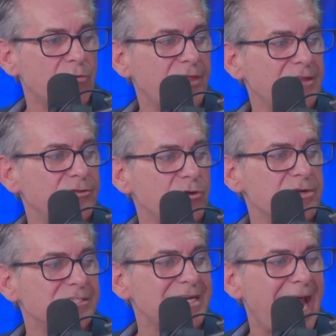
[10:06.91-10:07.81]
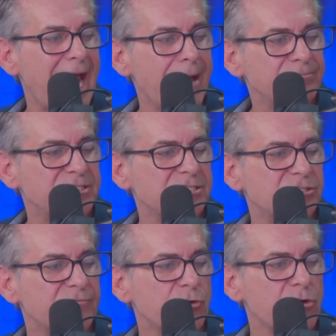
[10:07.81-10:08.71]
that there is an absence
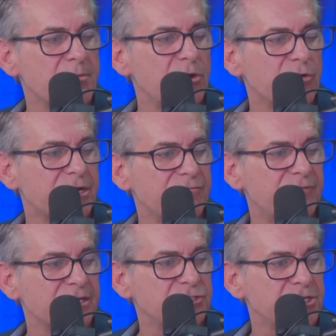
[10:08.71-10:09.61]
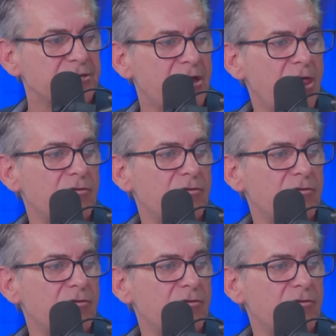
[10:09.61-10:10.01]
of criminal conviction